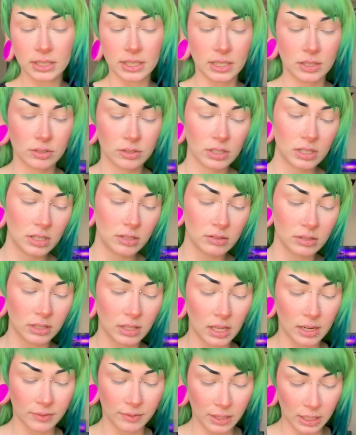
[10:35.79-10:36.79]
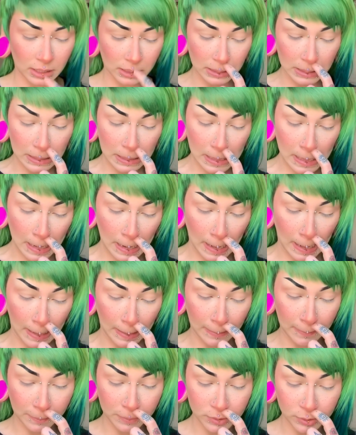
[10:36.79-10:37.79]
I usually use a lot of color,
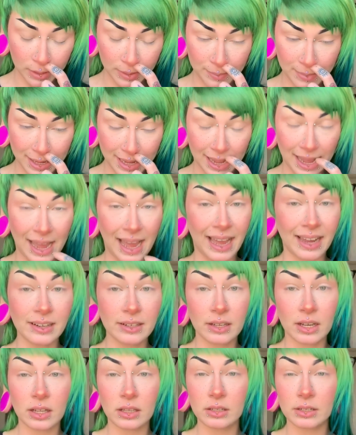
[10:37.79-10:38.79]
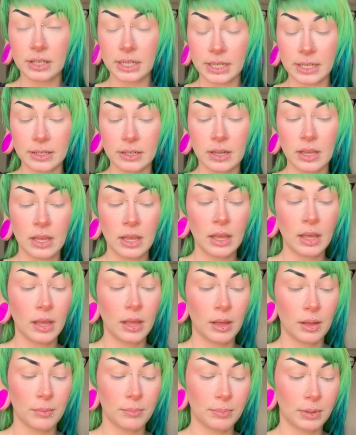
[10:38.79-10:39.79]
so I might add color in,
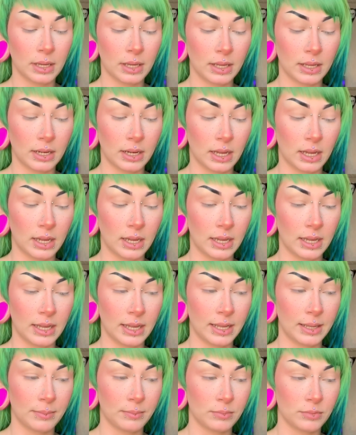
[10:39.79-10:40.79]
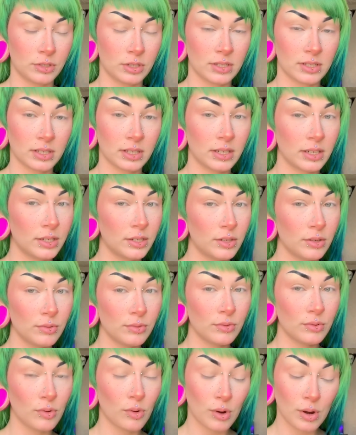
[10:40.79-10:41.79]
but I'm just gonna do
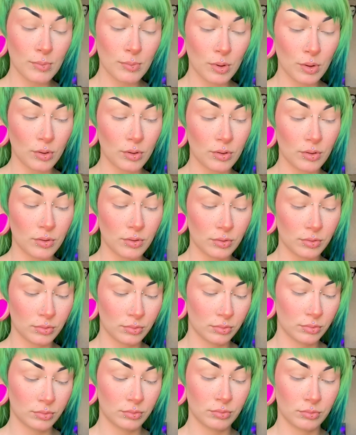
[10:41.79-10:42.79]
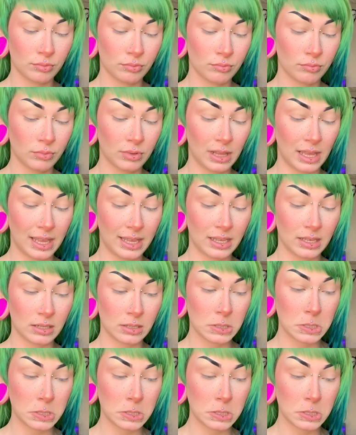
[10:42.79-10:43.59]
normal, like